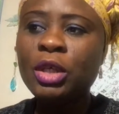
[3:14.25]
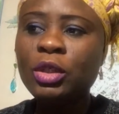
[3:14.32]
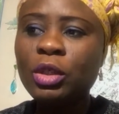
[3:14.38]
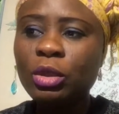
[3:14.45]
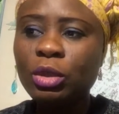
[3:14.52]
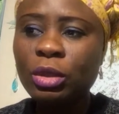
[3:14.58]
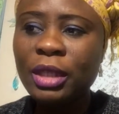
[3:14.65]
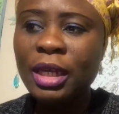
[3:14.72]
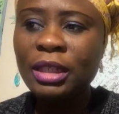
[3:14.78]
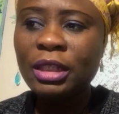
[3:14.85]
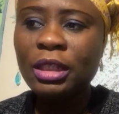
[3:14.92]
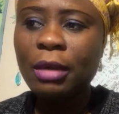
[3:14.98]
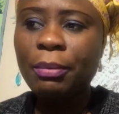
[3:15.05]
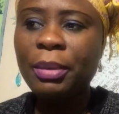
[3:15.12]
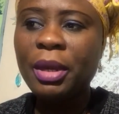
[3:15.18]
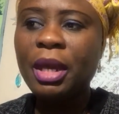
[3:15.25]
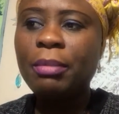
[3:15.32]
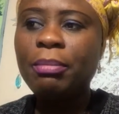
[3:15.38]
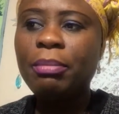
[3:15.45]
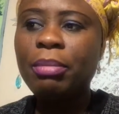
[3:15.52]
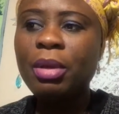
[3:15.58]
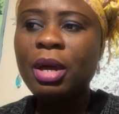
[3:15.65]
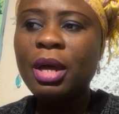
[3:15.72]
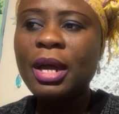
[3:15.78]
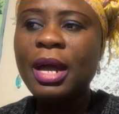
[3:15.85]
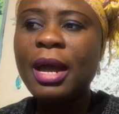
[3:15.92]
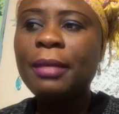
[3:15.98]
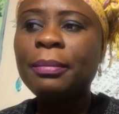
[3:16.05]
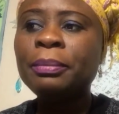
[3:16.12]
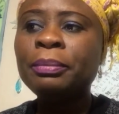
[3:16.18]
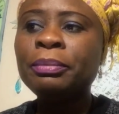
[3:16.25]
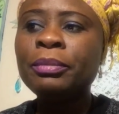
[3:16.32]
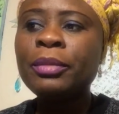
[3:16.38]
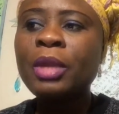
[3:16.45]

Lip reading: So today's topic, blogger,